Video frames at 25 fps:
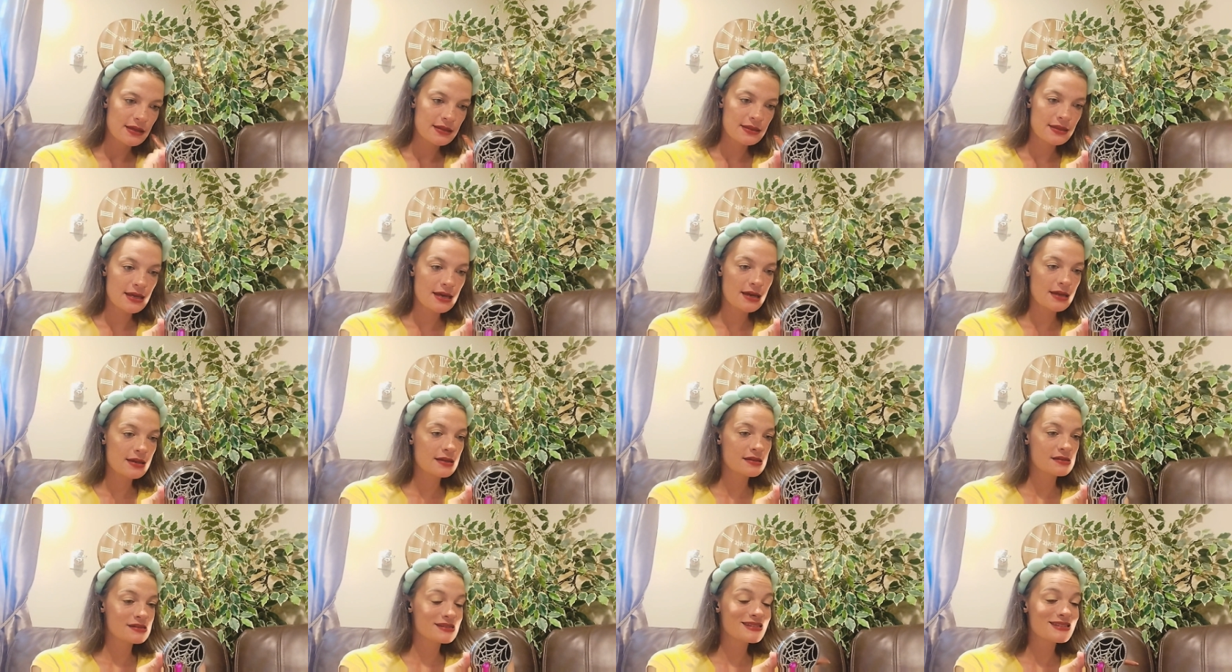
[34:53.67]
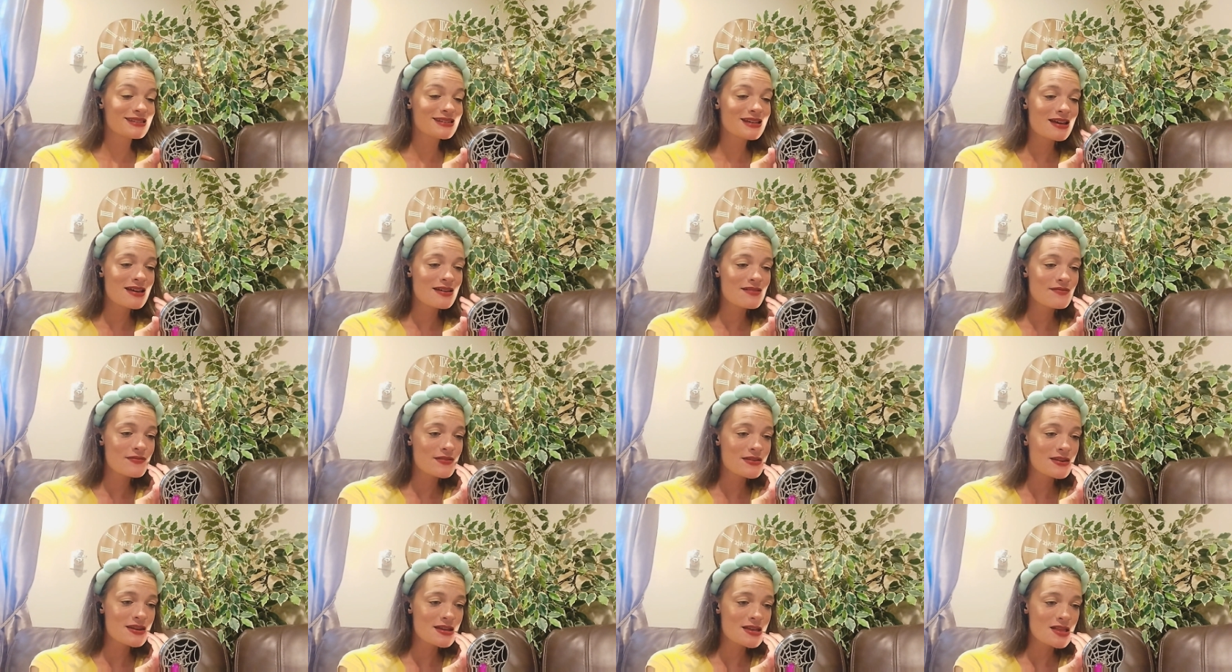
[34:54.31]
And that is
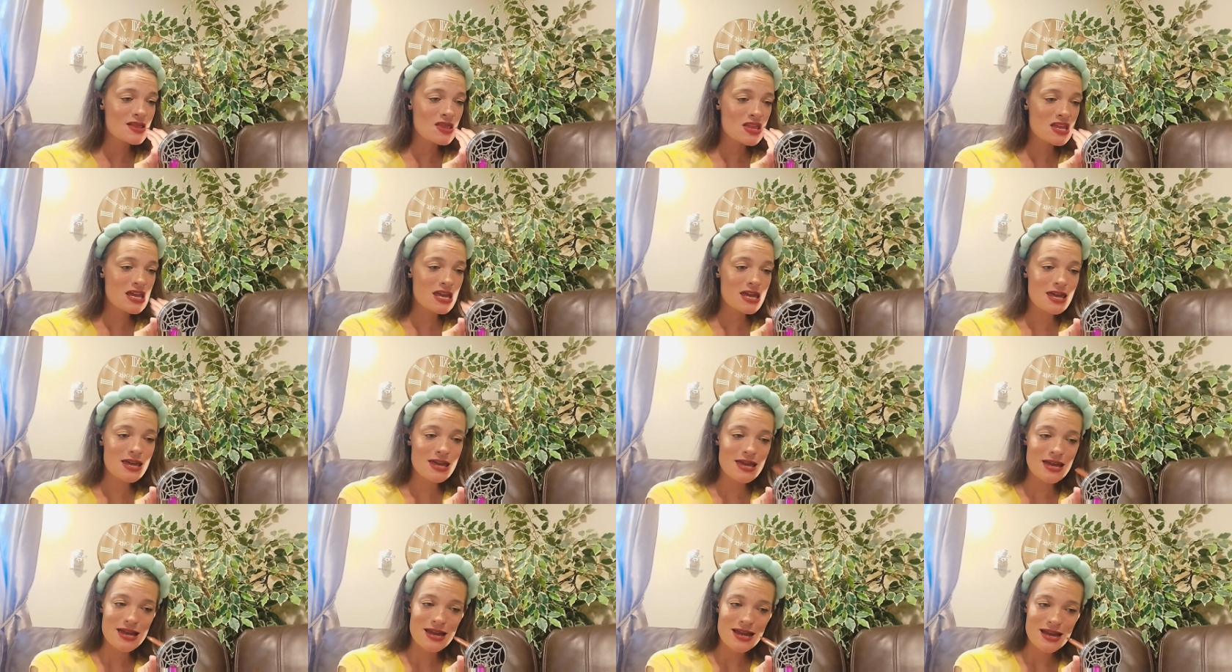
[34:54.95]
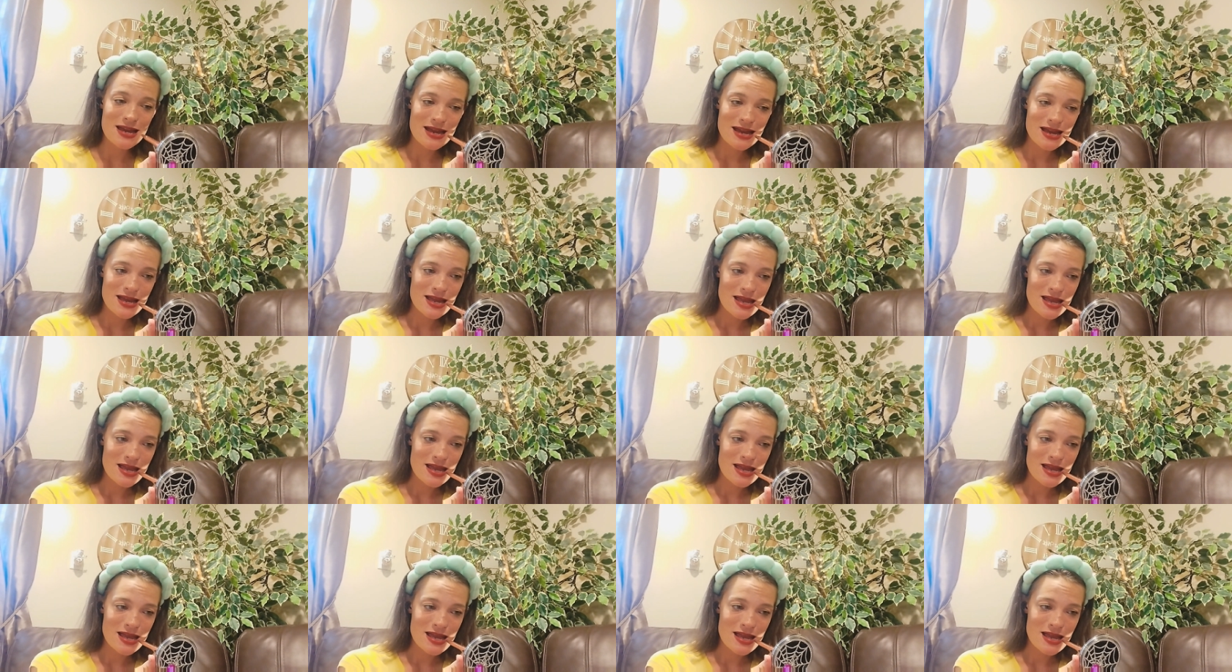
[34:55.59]
definitely